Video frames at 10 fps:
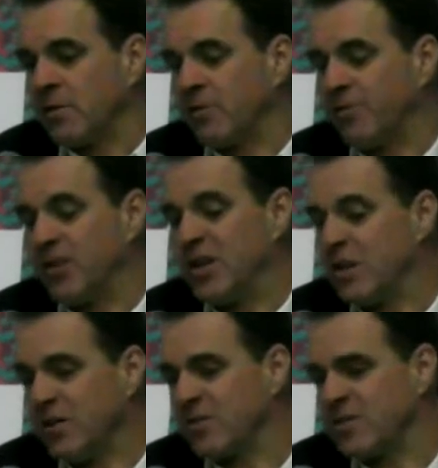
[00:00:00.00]
For
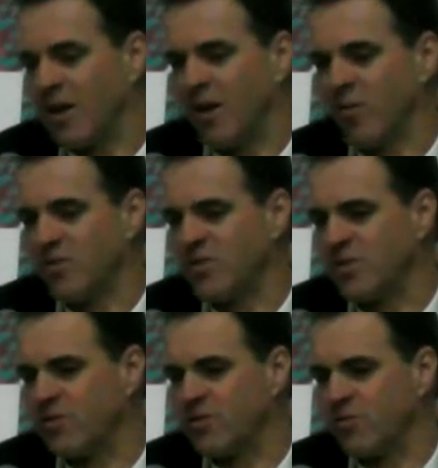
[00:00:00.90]
years, a whole
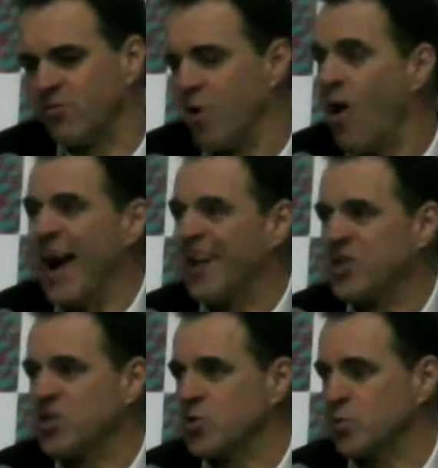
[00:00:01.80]
series of wrong
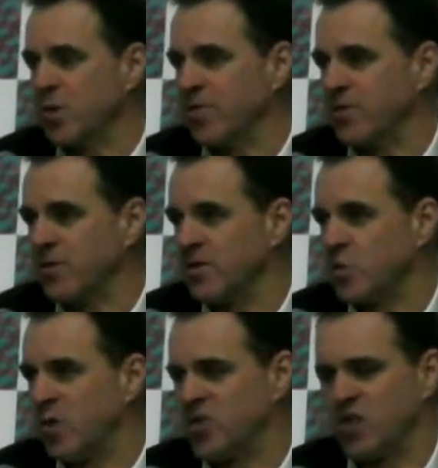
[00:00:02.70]
answers were given to this
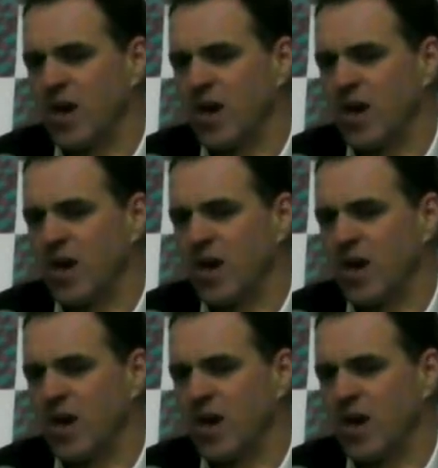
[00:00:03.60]
question.